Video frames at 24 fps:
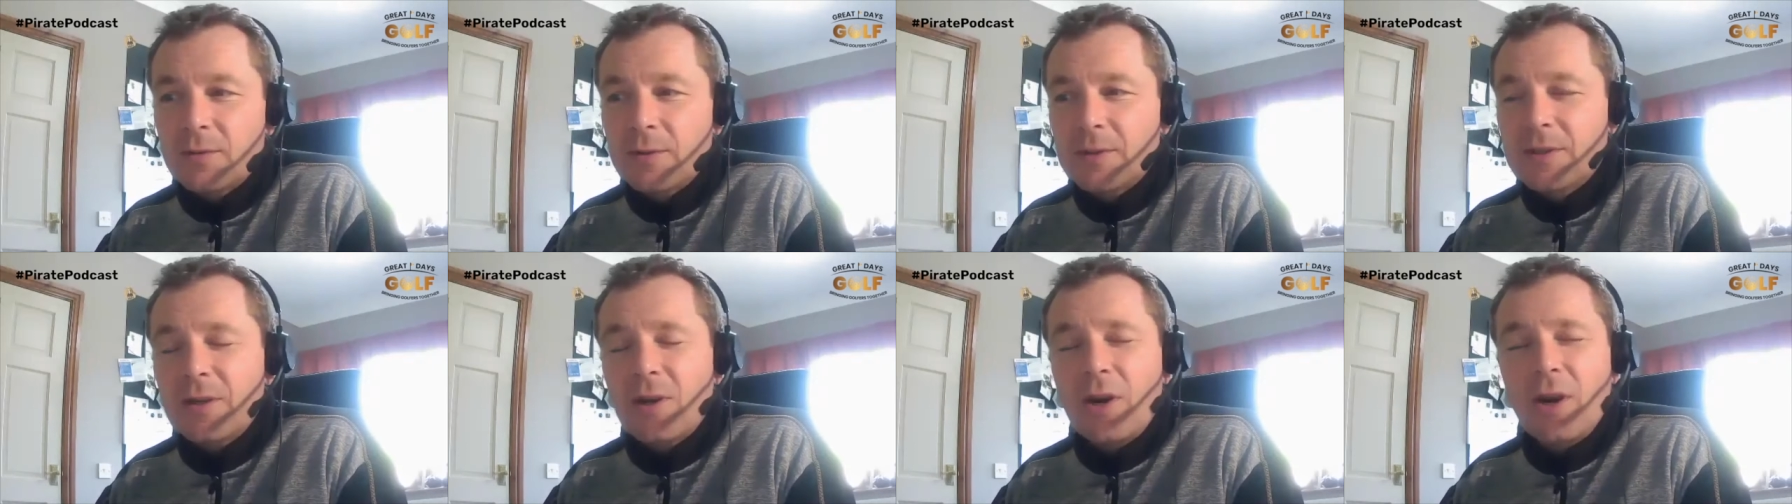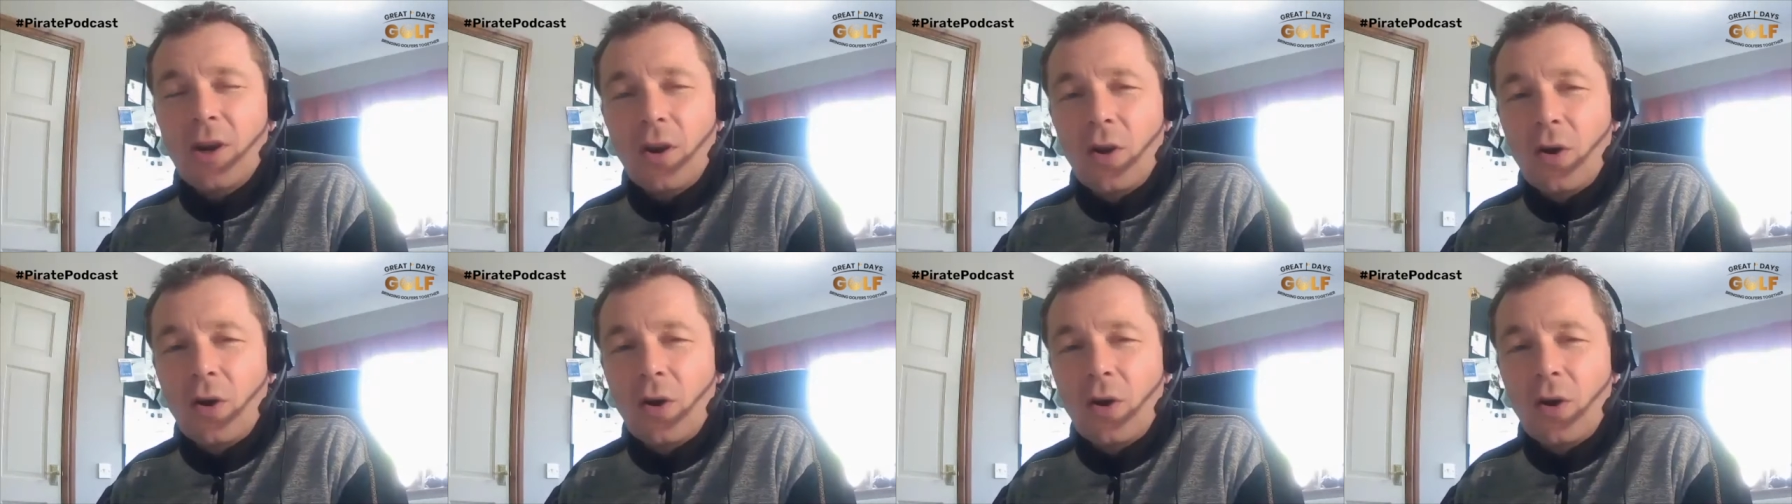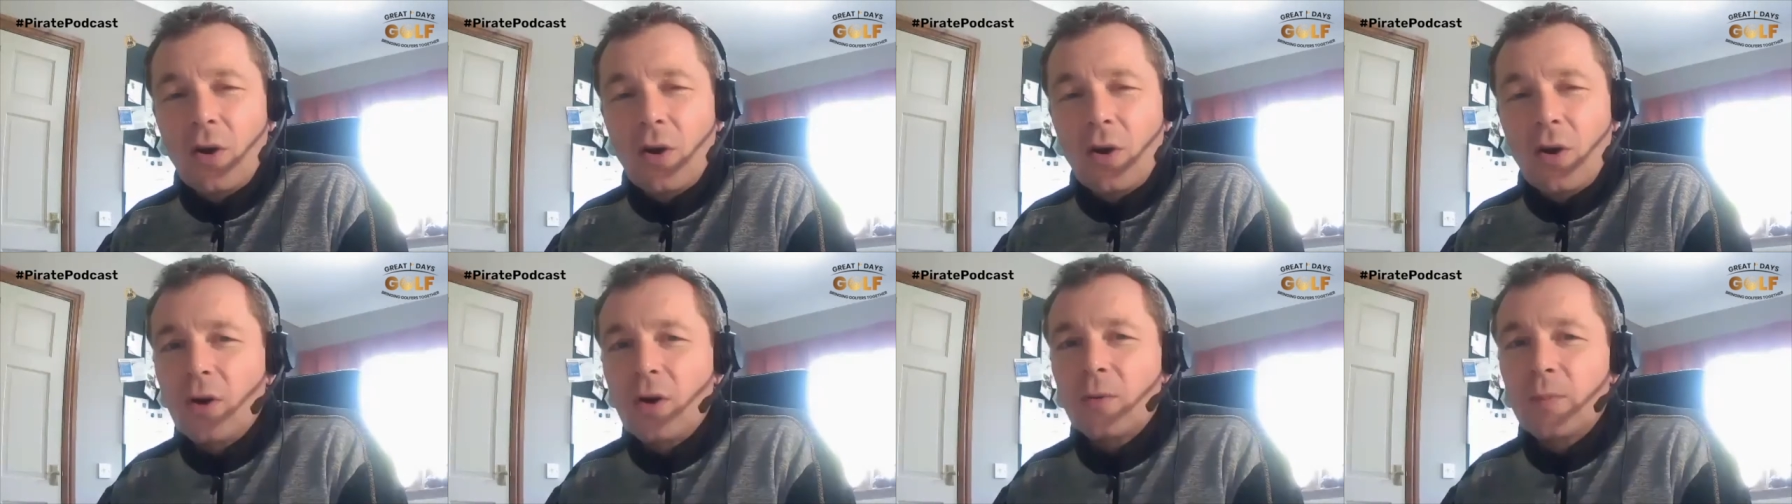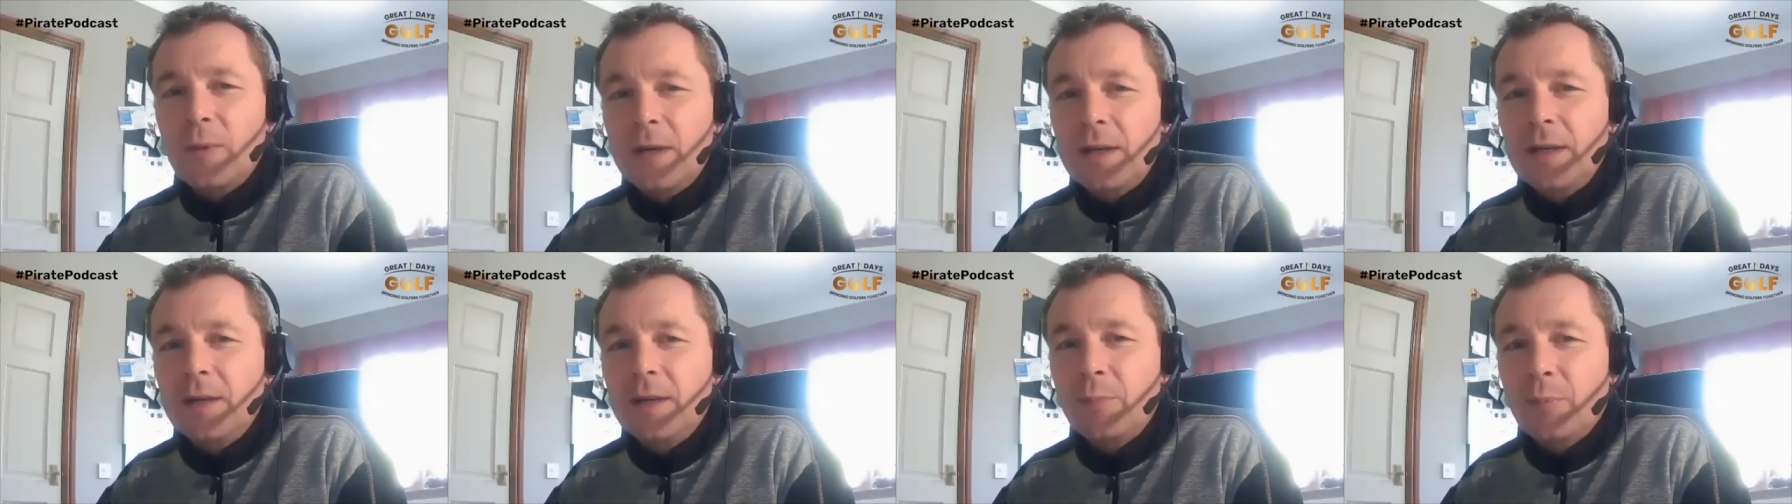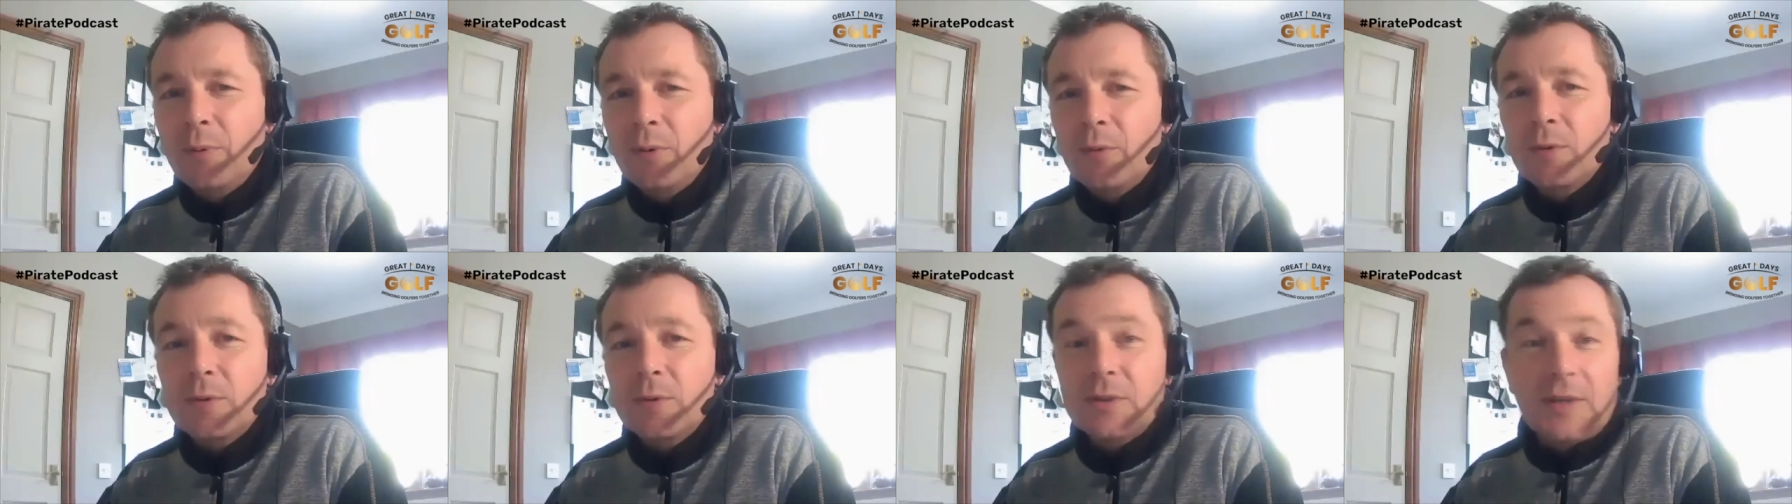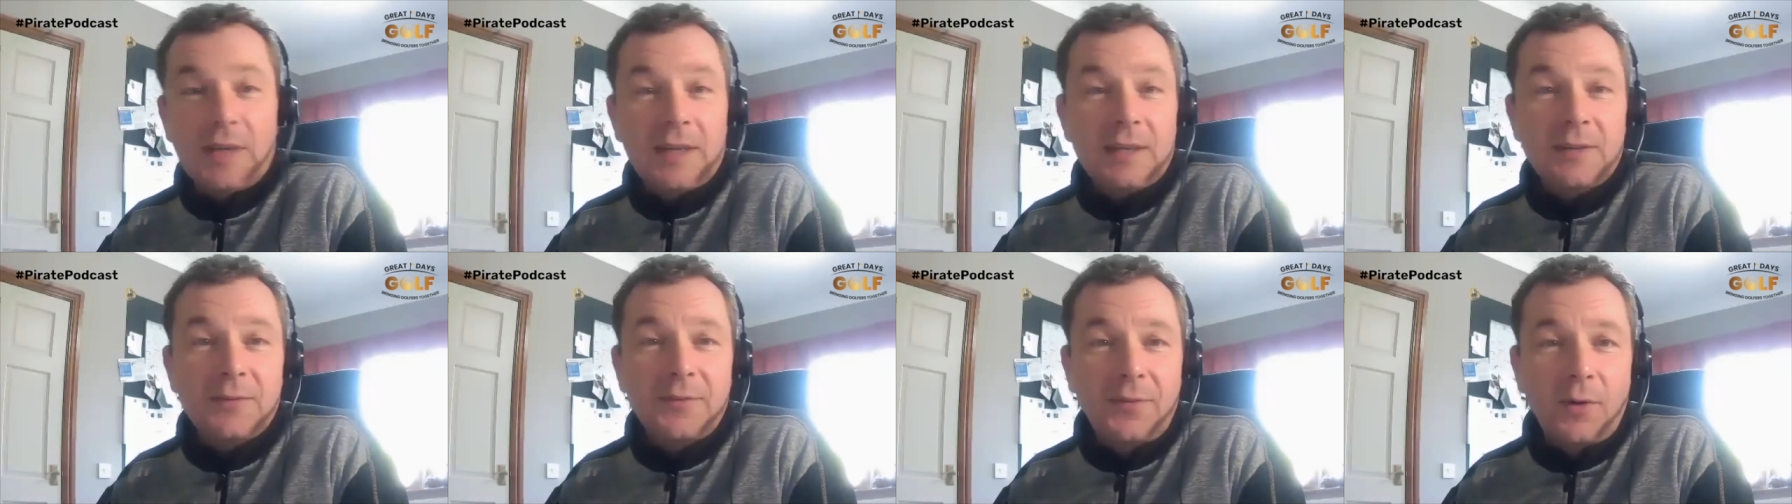So it's a long, long-winded oh.
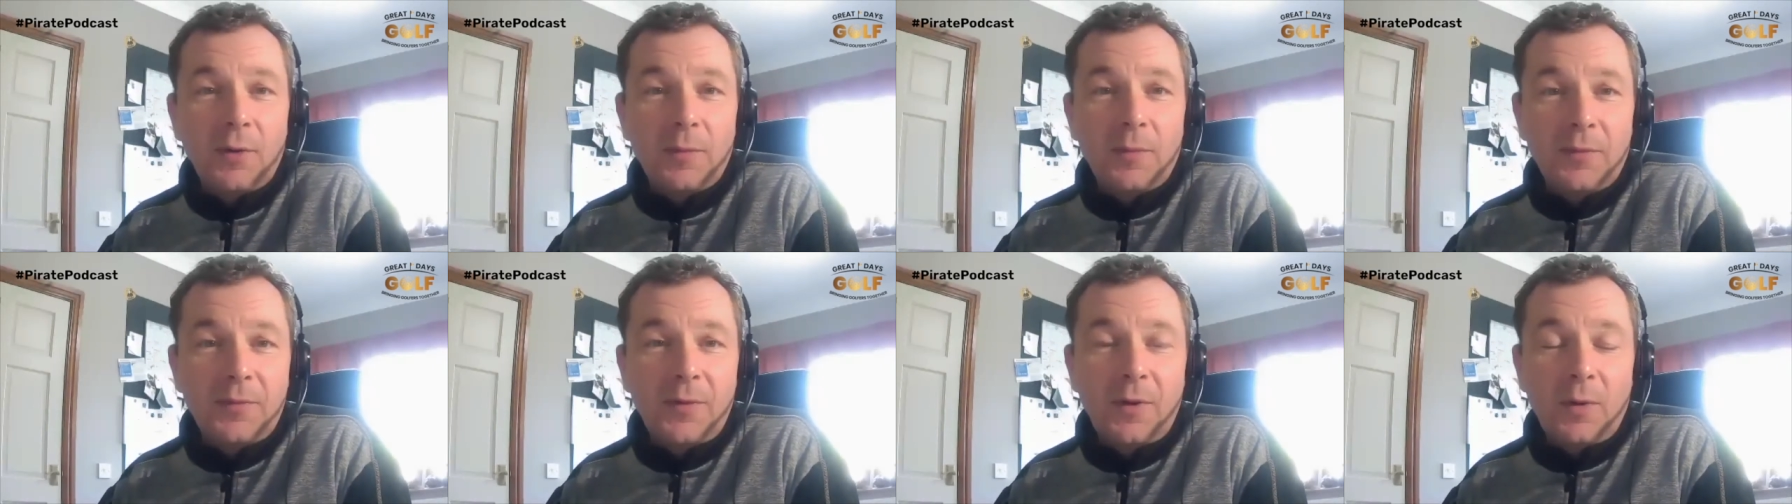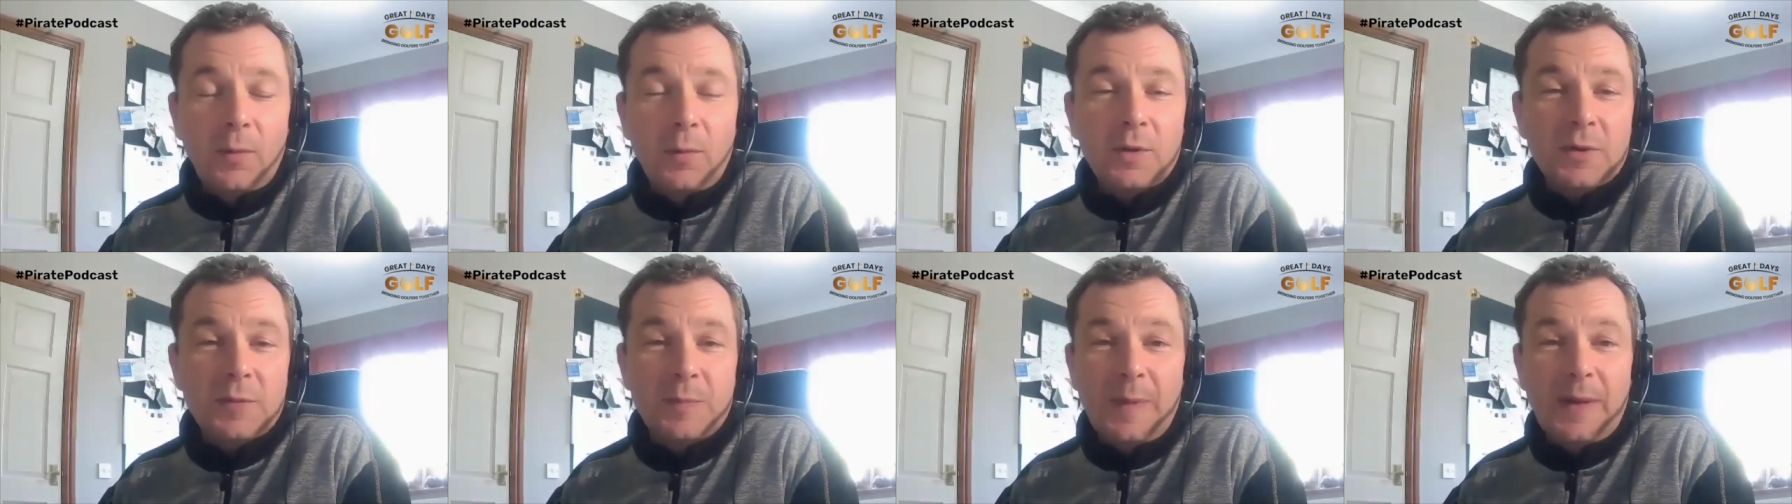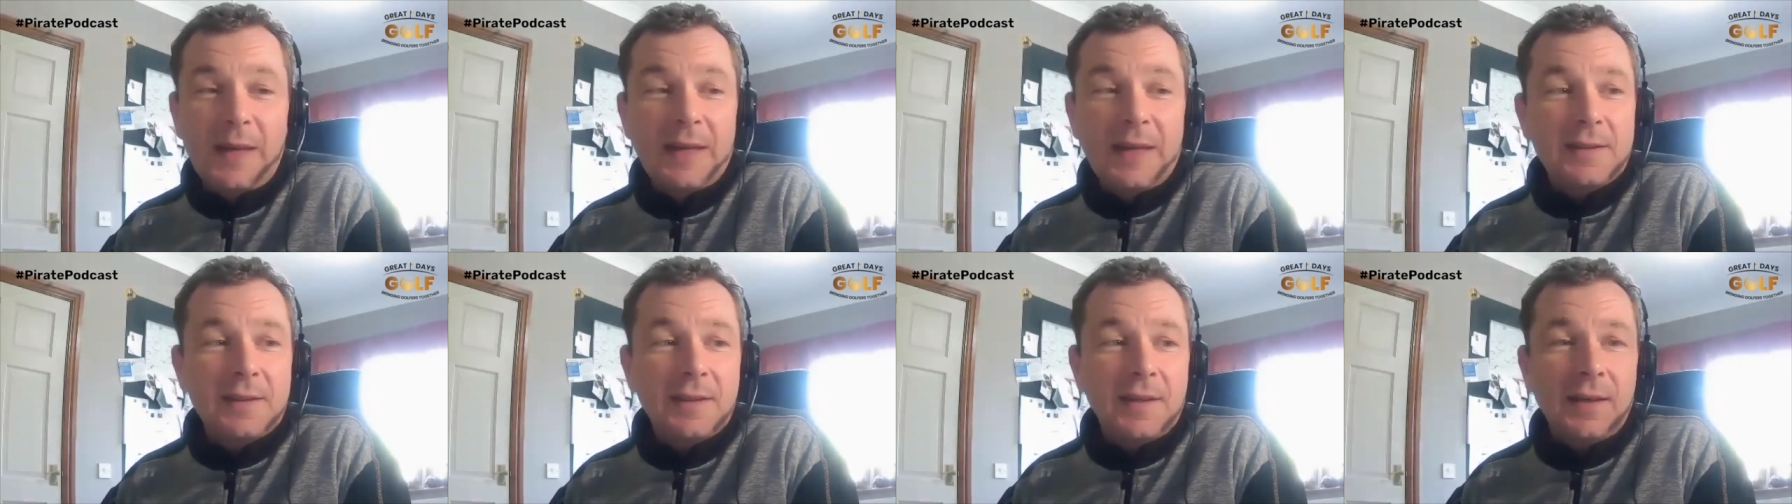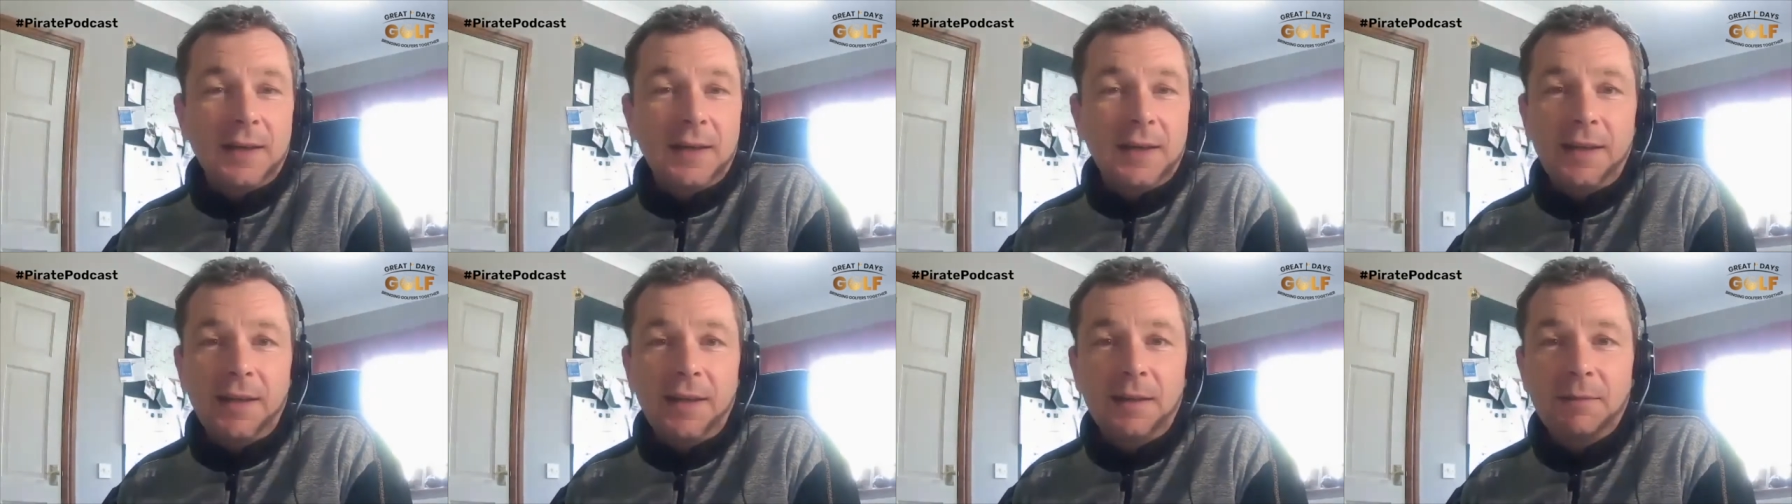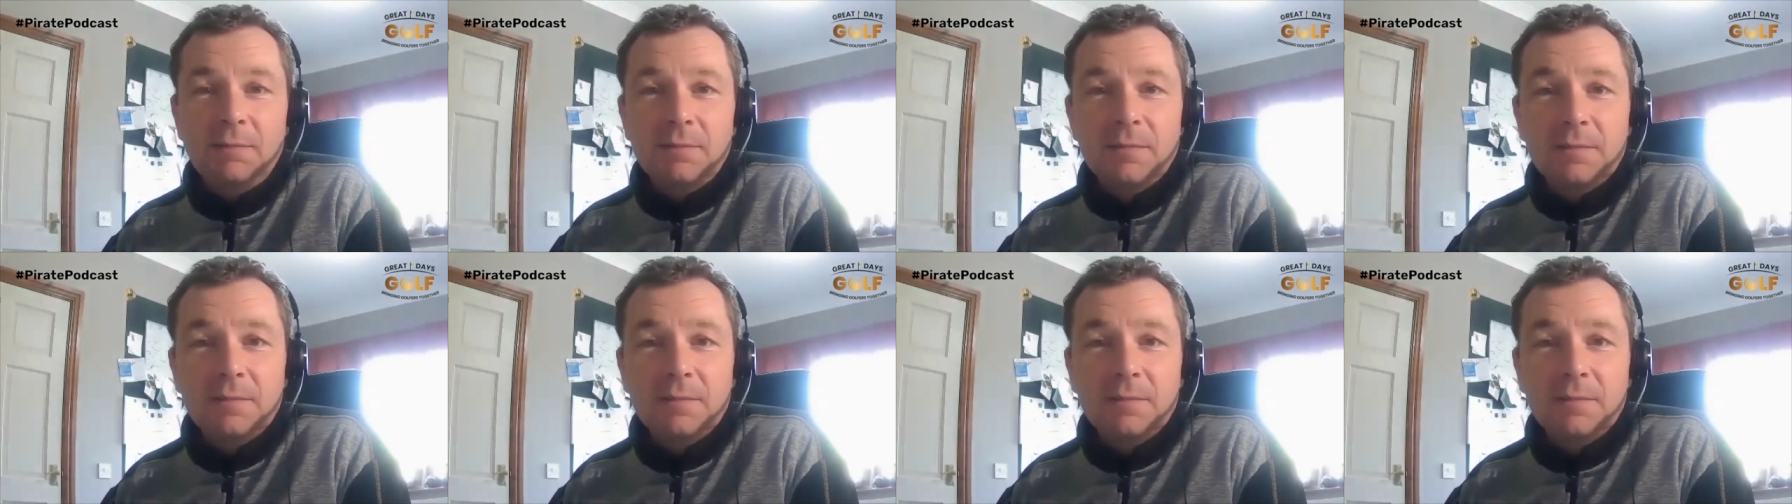process oh, for, for what's basically